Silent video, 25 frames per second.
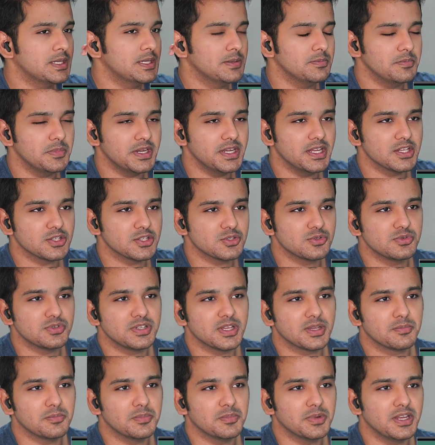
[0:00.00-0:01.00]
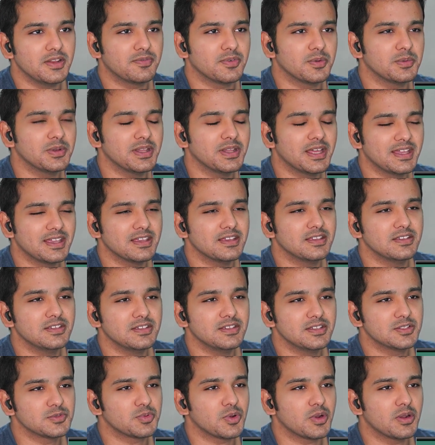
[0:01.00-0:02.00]
media shouldn't take money from like
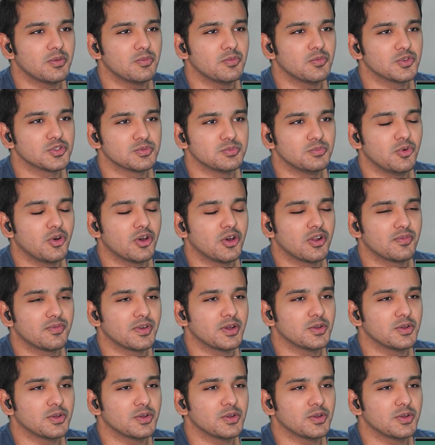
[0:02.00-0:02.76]
his problem was more of